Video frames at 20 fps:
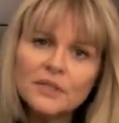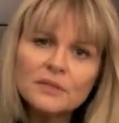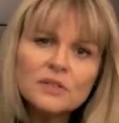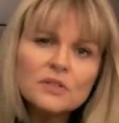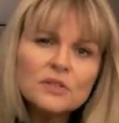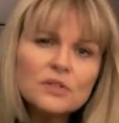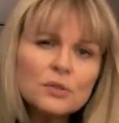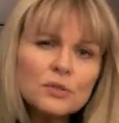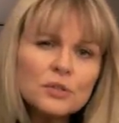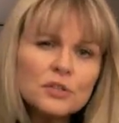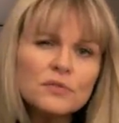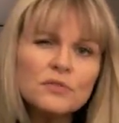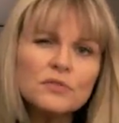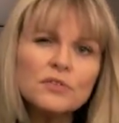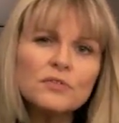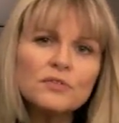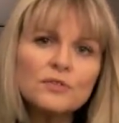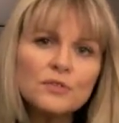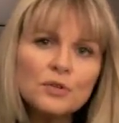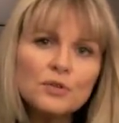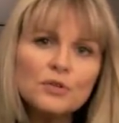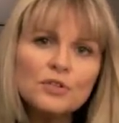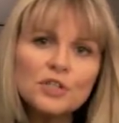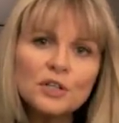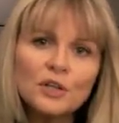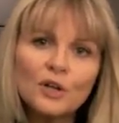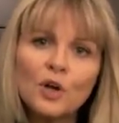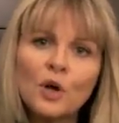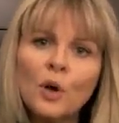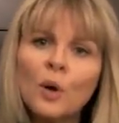it's a sort of
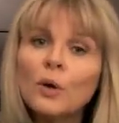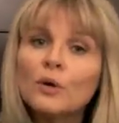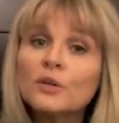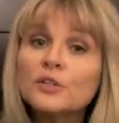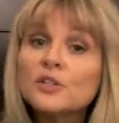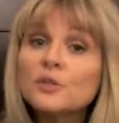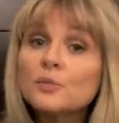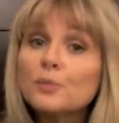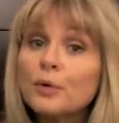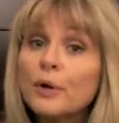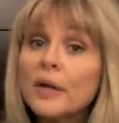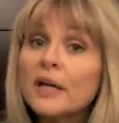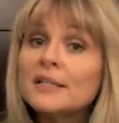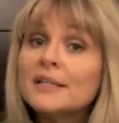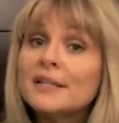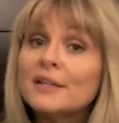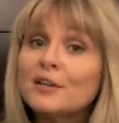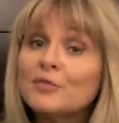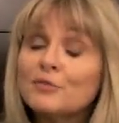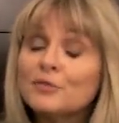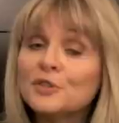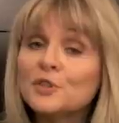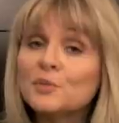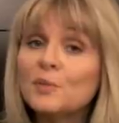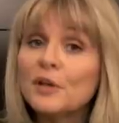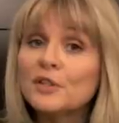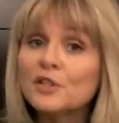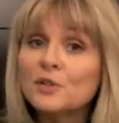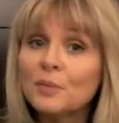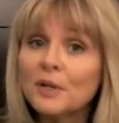diffusion or spreading of
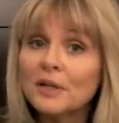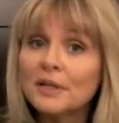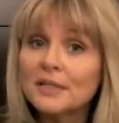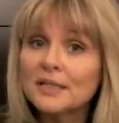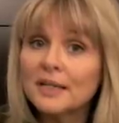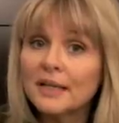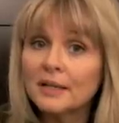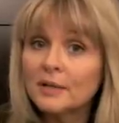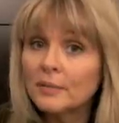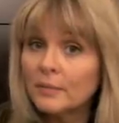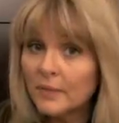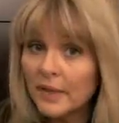responsibility.